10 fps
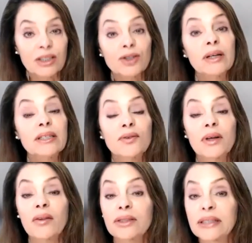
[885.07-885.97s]
And join us for
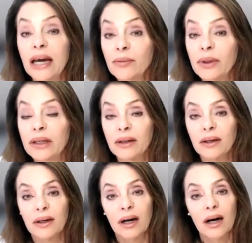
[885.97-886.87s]
another segment
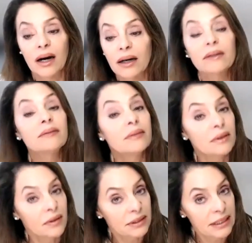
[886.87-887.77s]
on
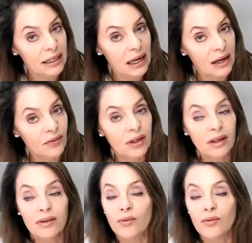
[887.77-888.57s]
the Data Advocate,